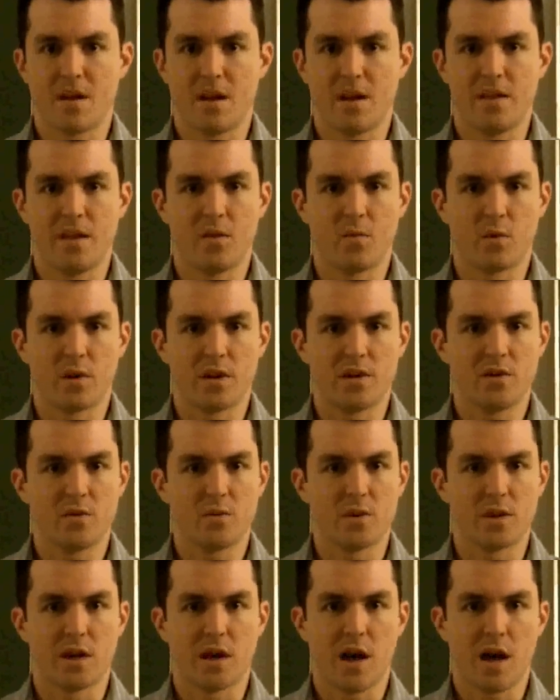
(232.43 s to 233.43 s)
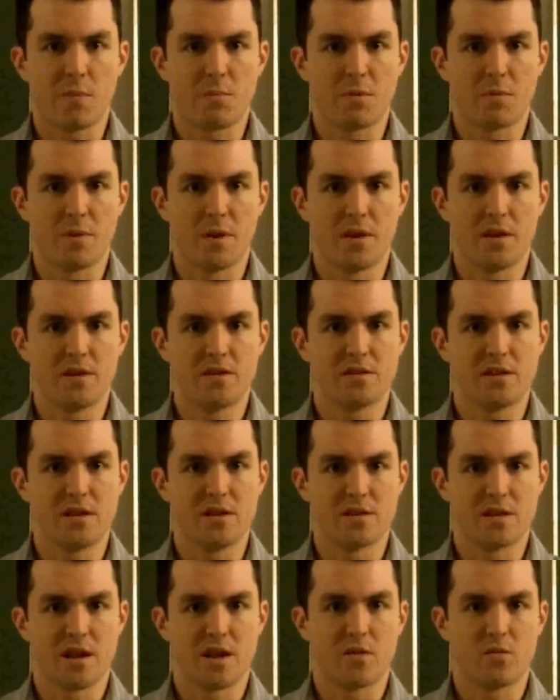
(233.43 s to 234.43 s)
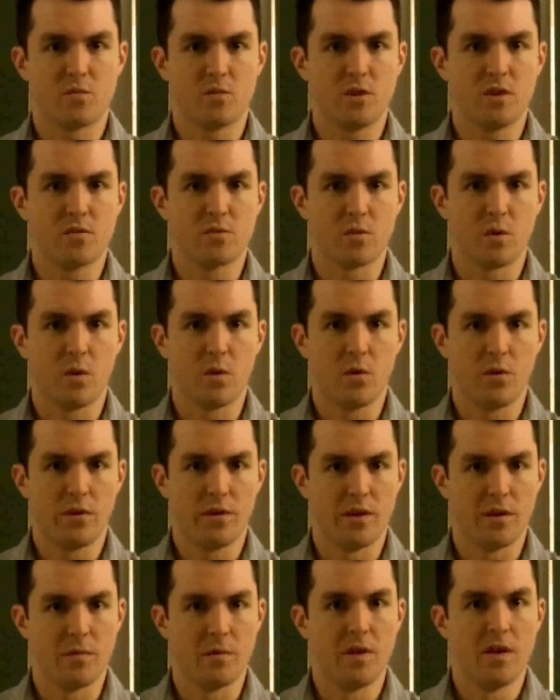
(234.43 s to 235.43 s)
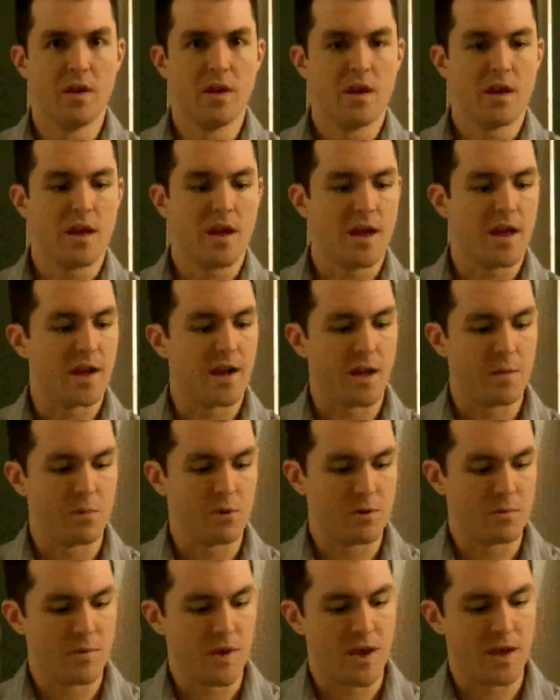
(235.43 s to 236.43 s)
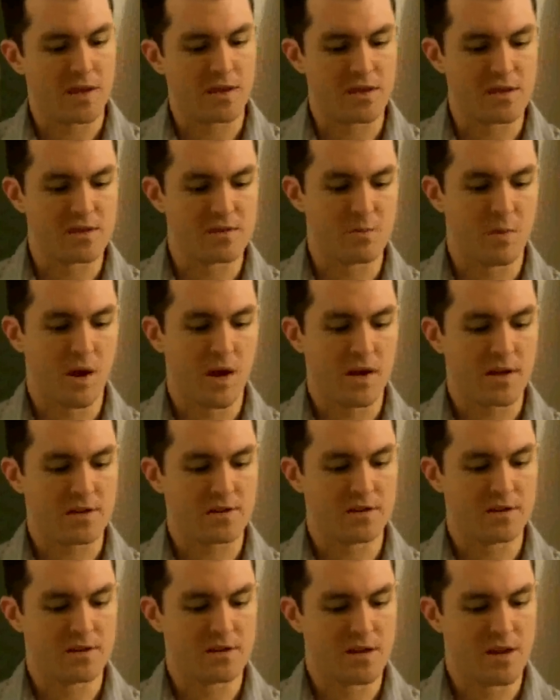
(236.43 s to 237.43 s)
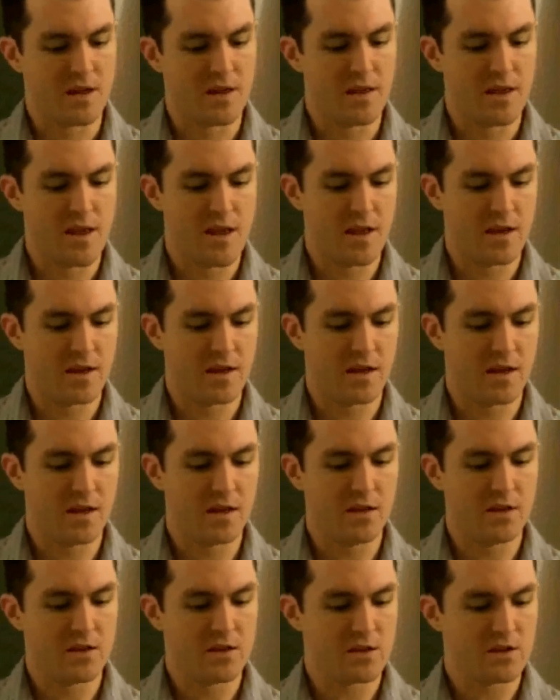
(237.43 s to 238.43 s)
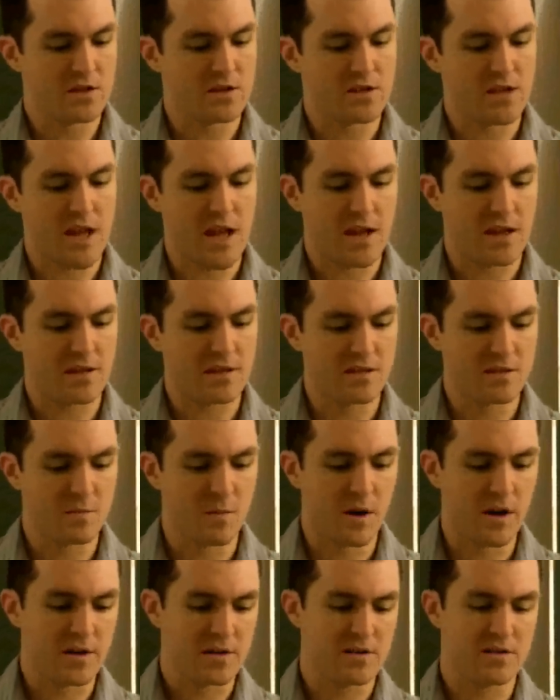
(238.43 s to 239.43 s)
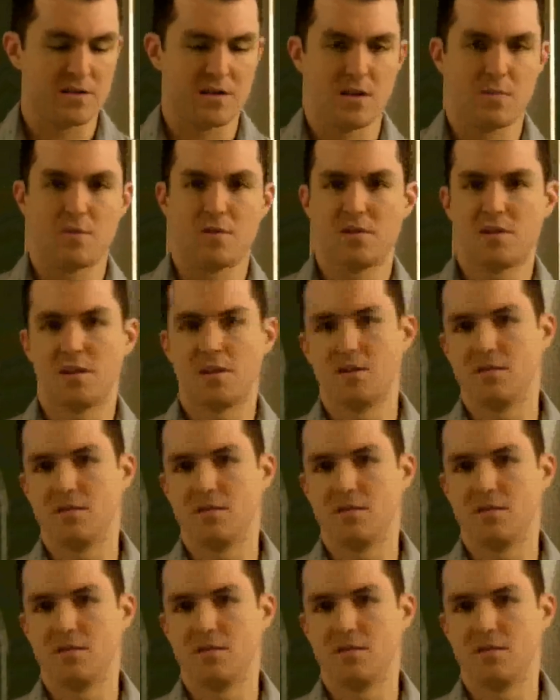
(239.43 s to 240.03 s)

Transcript: And then what I do with the copper pennies is I re-roll them and I put them back in these boxes, and then you can just stack these boxes up. It's a